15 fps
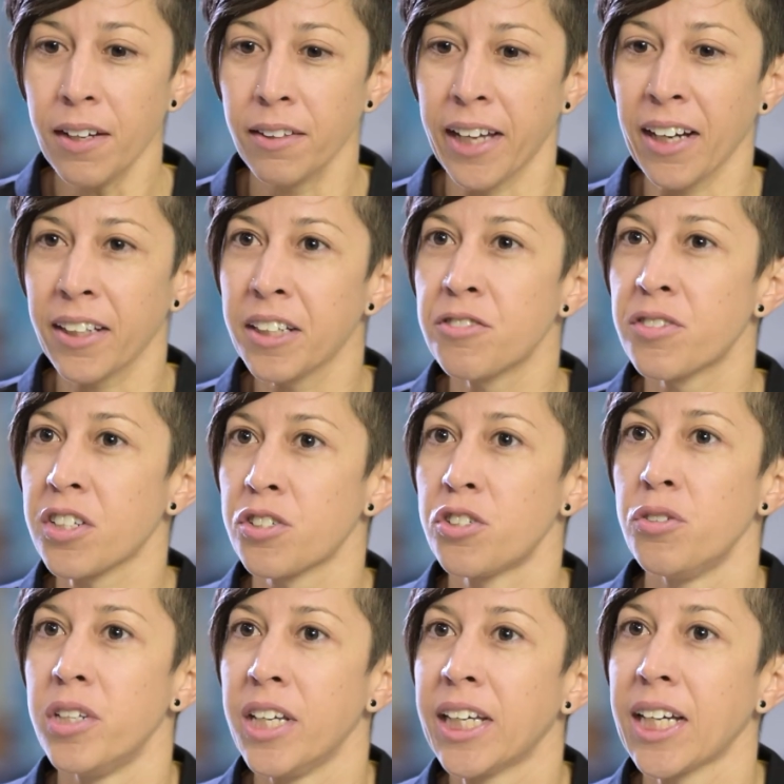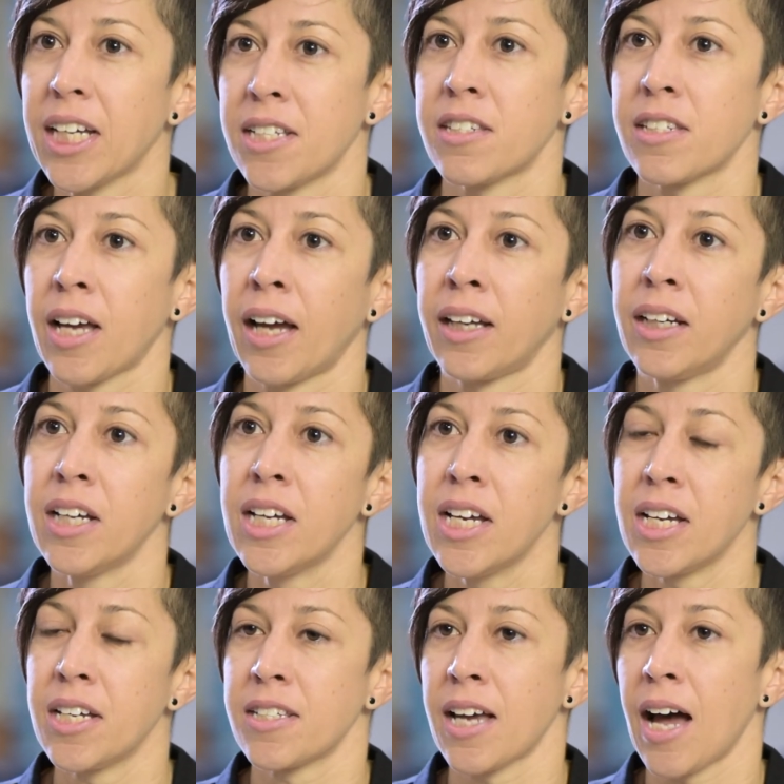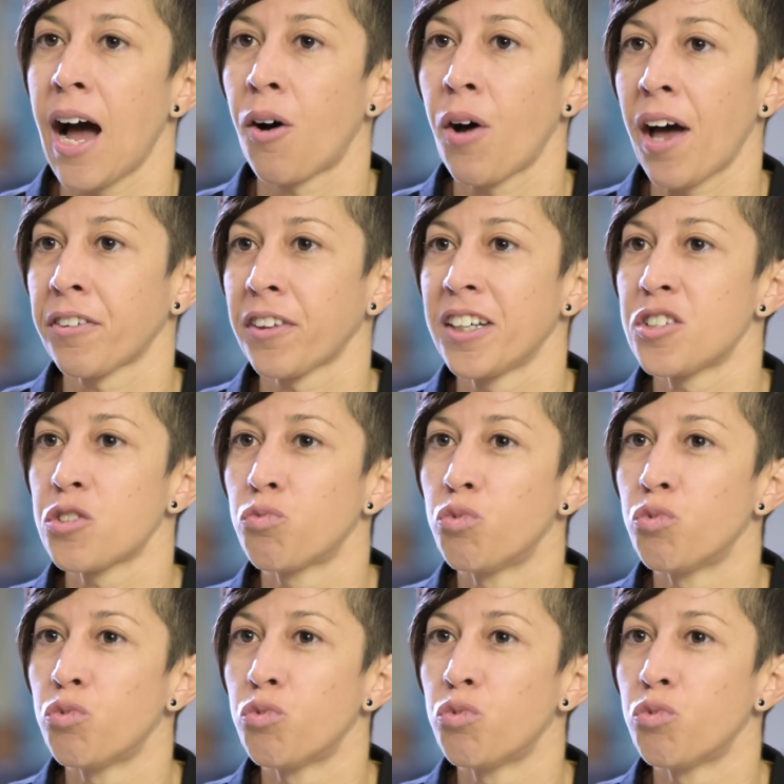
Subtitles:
That gives us unique insight into how athletes